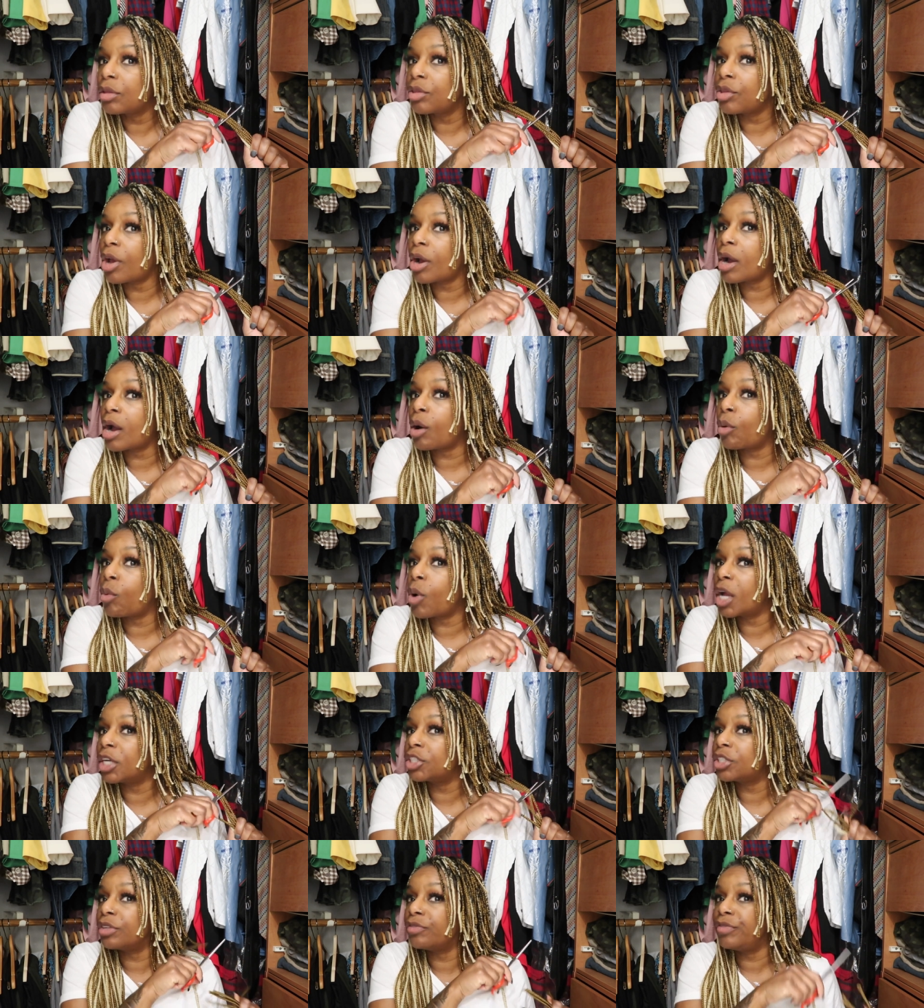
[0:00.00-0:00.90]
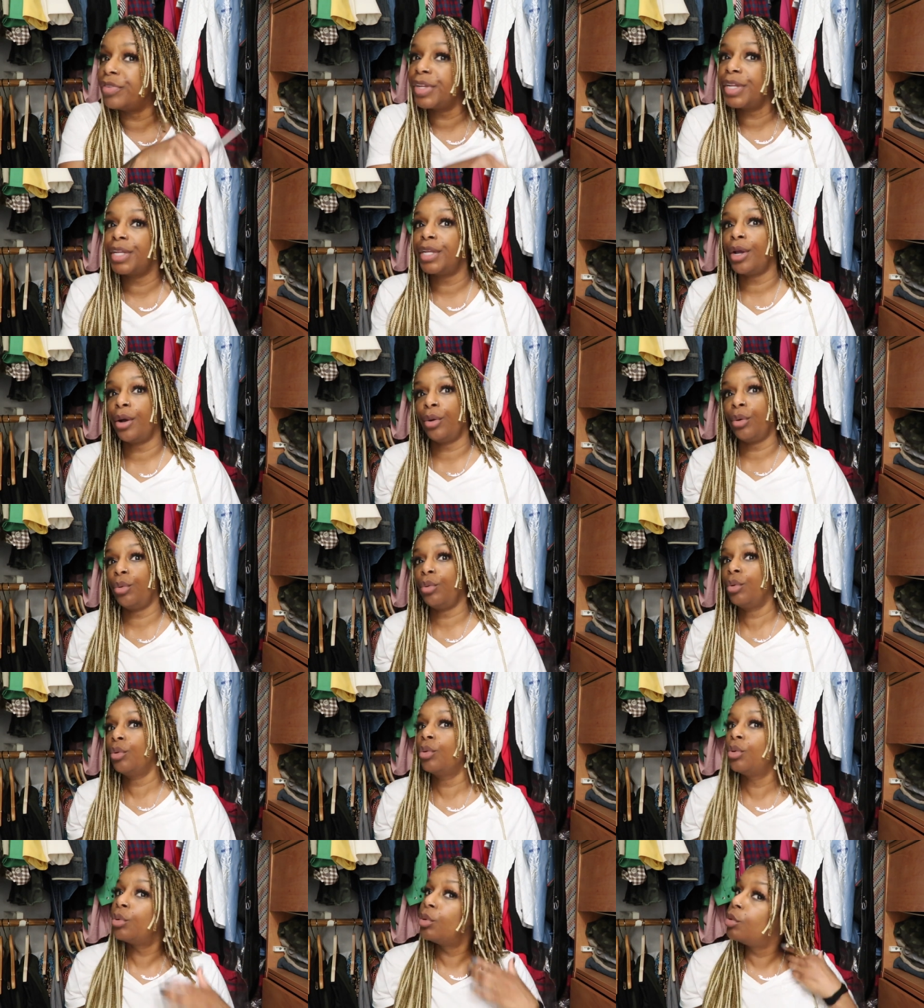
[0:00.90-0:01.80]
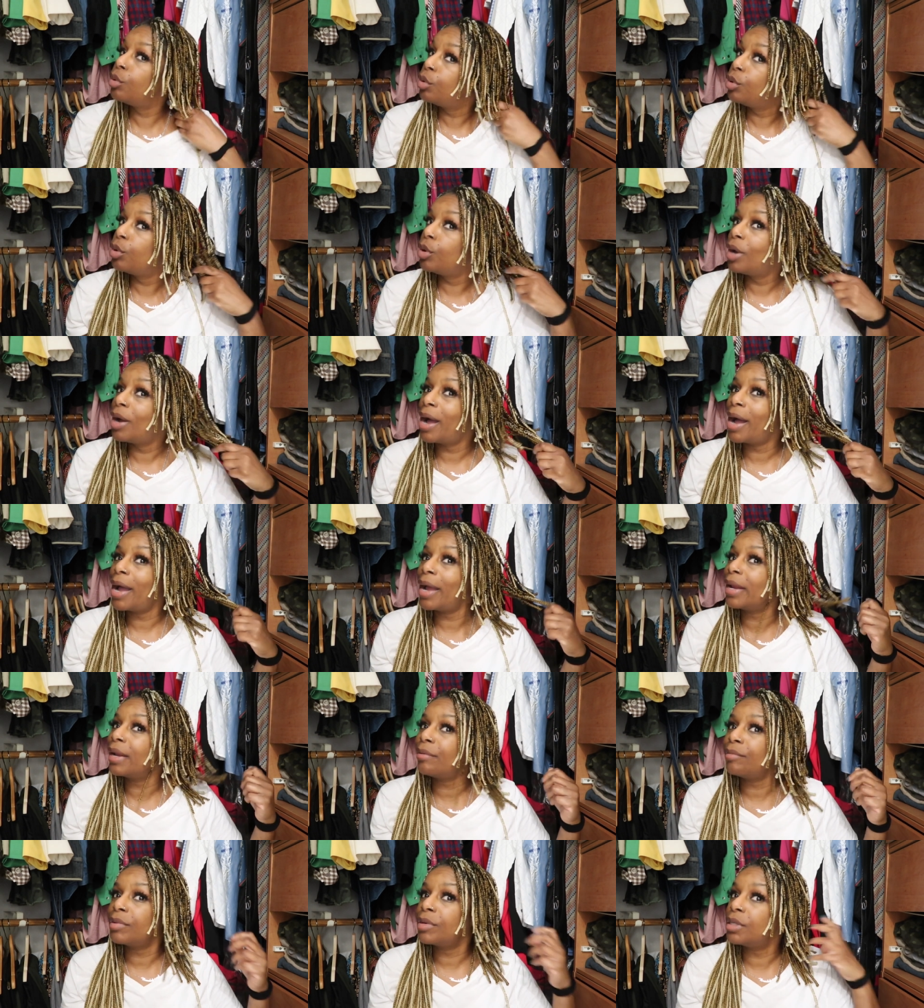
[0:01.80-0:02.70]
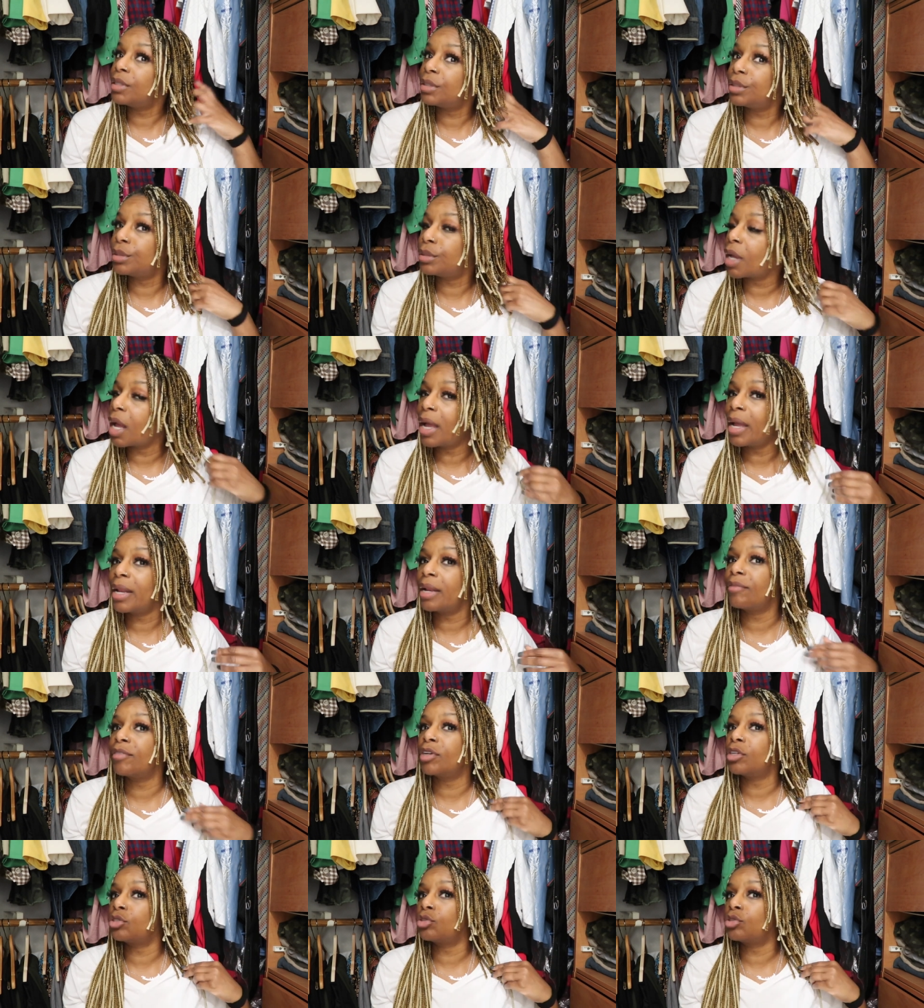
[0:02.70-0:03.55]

Y'all gotta watch the video I ain't even gonna I ain't even